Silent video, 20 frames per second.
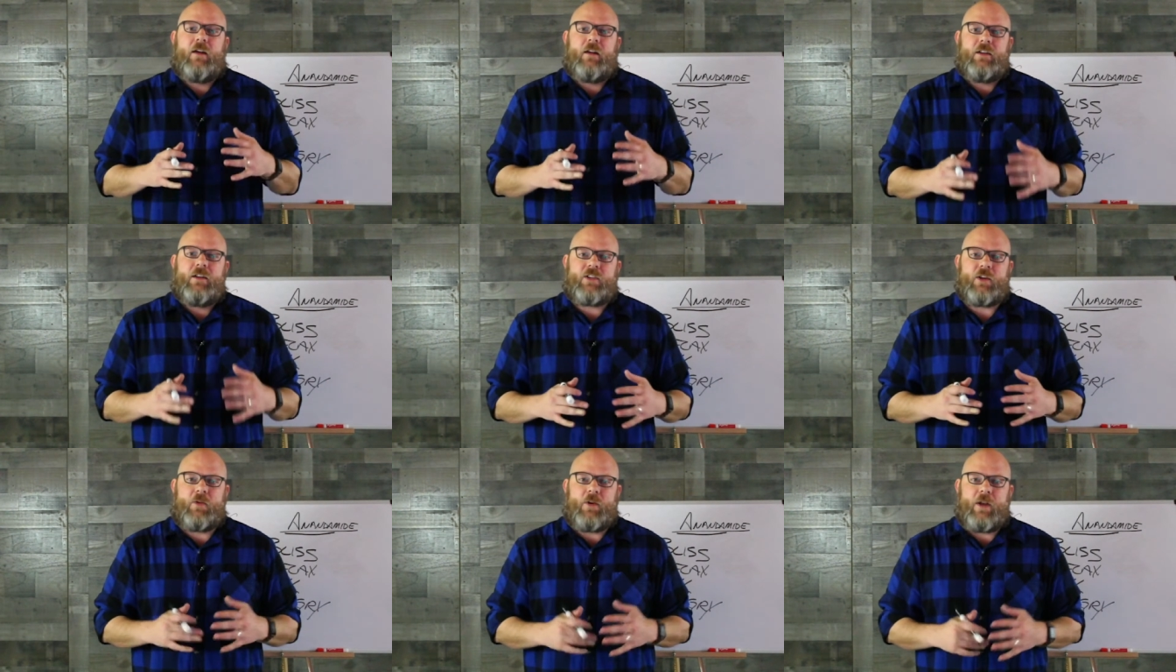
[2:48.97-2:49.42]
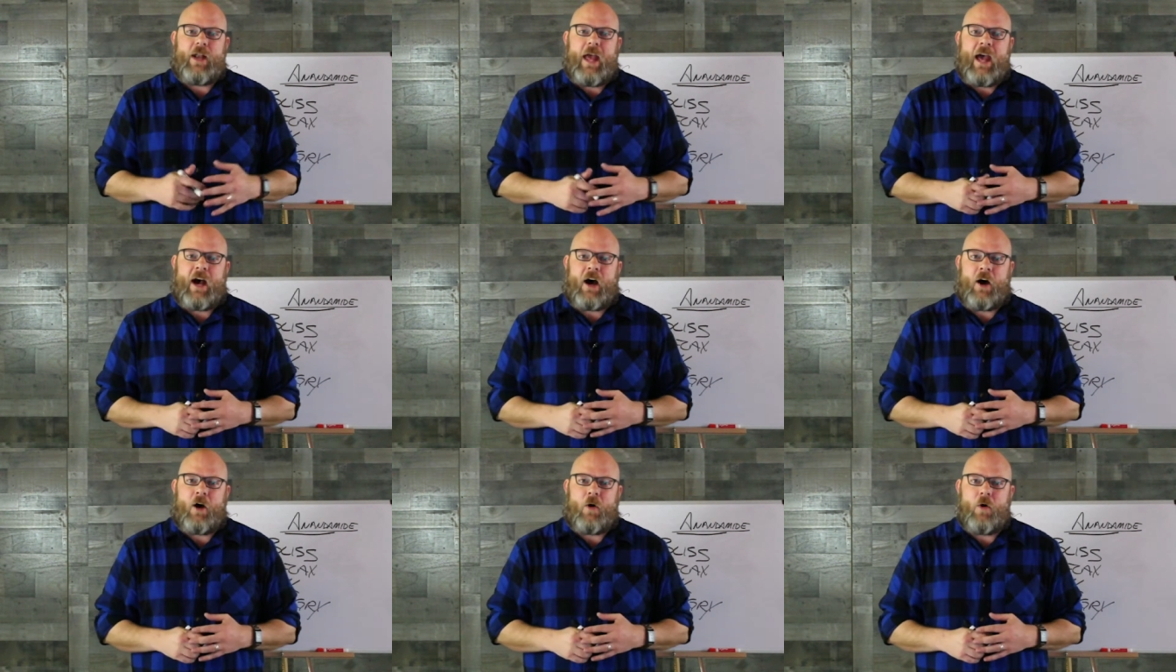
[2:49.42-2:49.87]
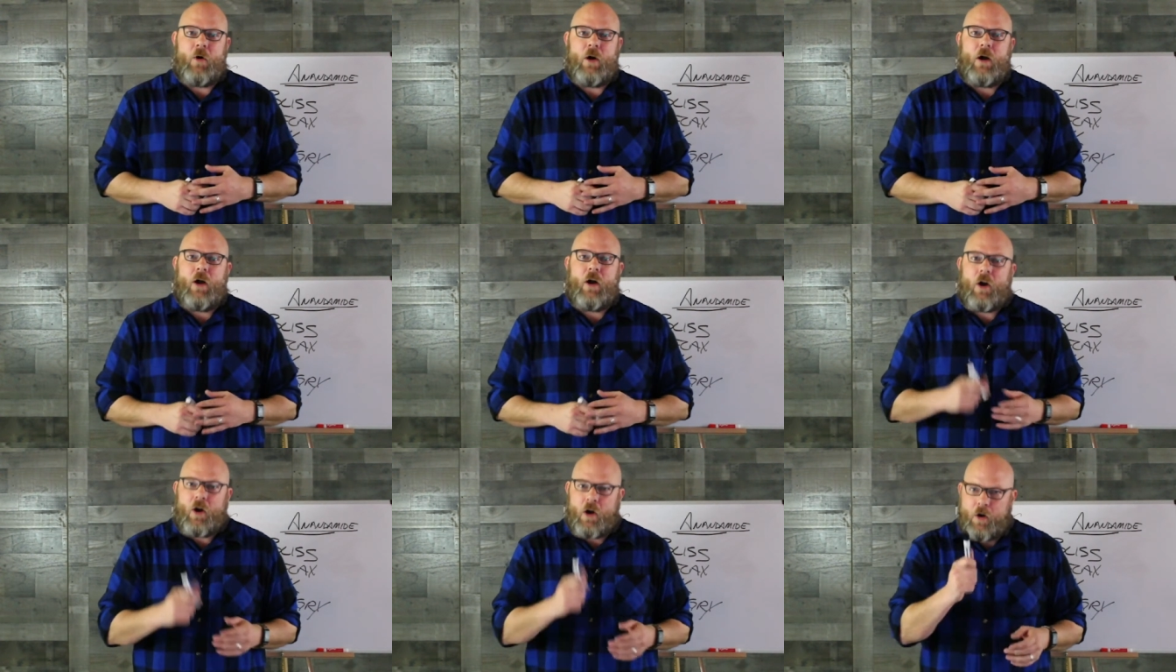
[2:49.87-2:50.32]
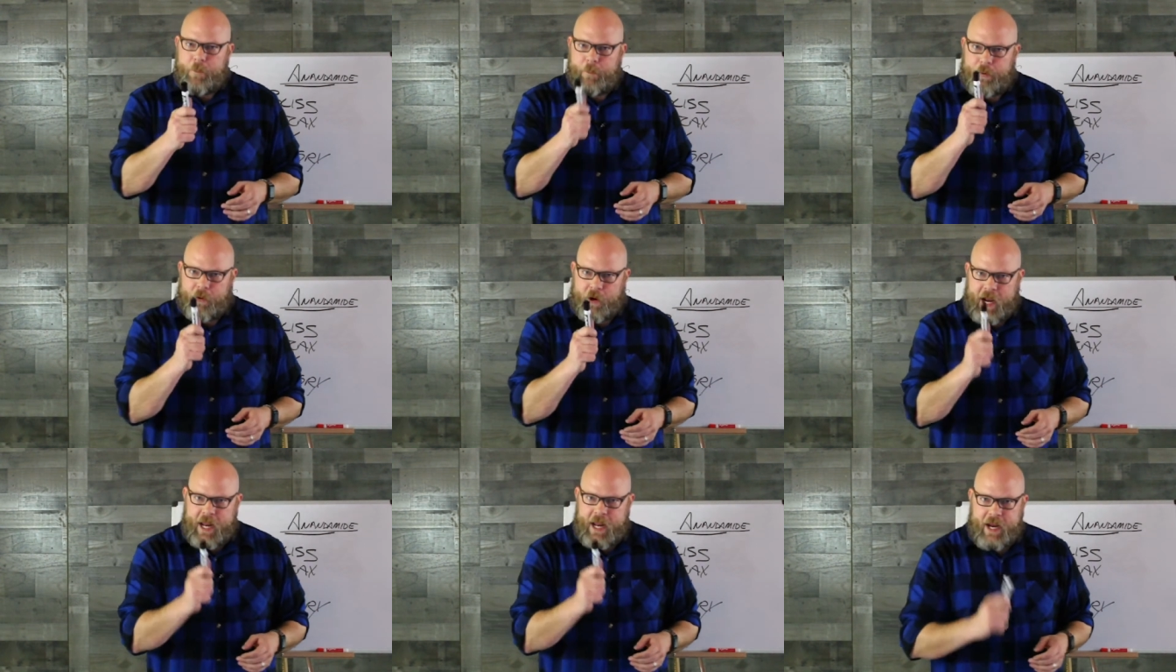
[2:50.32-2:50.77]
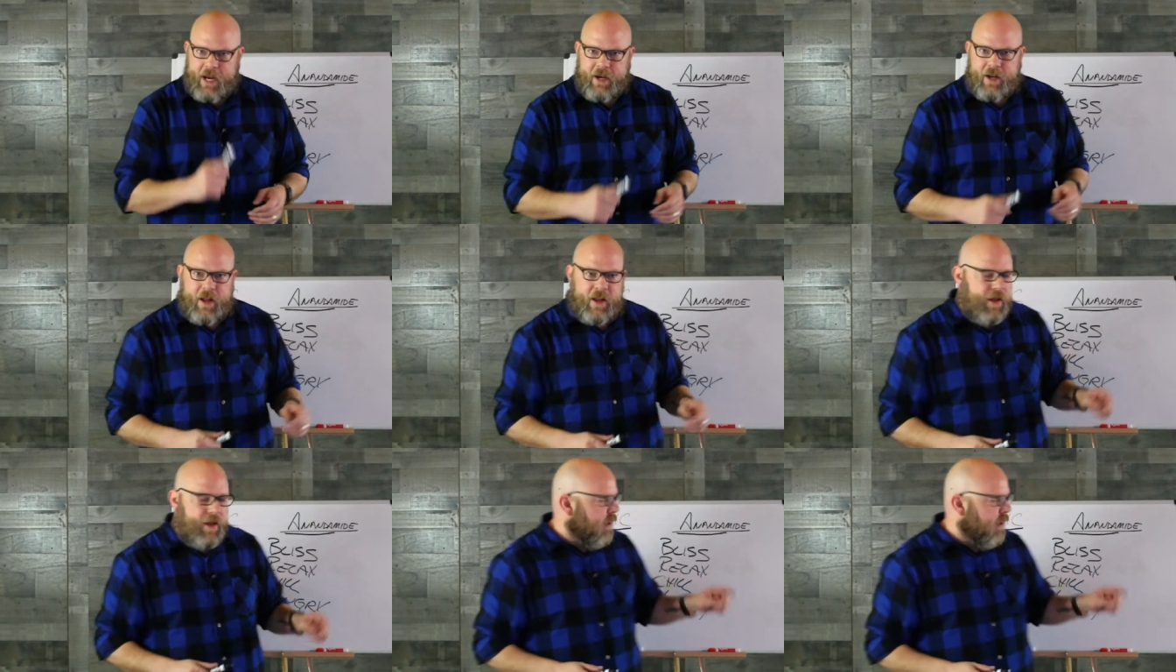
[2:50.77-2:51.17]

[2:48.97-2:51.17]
So now her brain